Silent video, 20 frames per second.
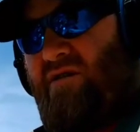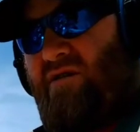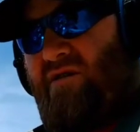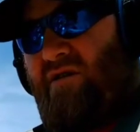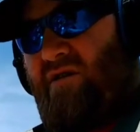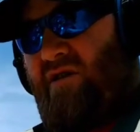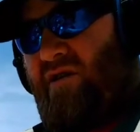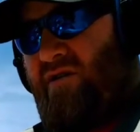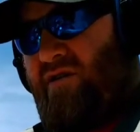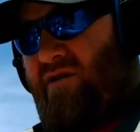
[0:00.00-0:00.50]

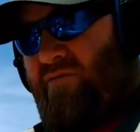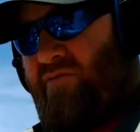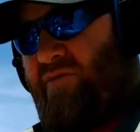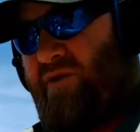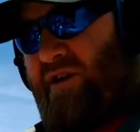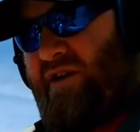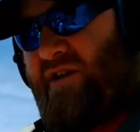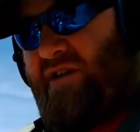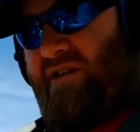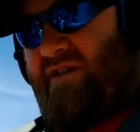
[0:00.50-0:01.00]
They all look
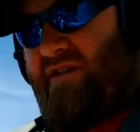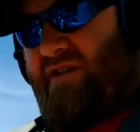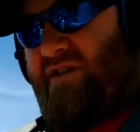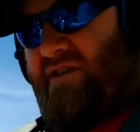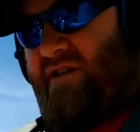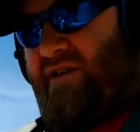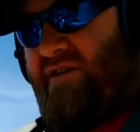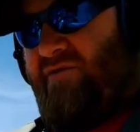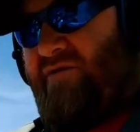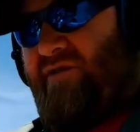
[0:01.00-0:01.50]
pretty
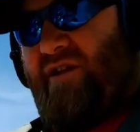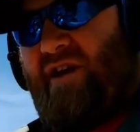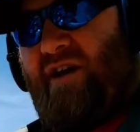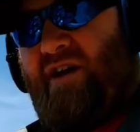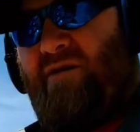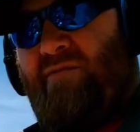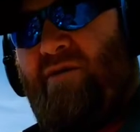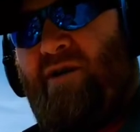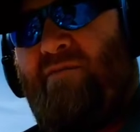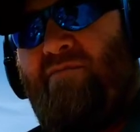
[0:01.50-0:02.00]
consistent if you
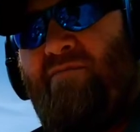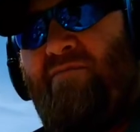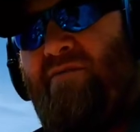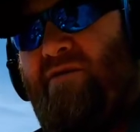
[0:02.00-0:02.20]
line them up.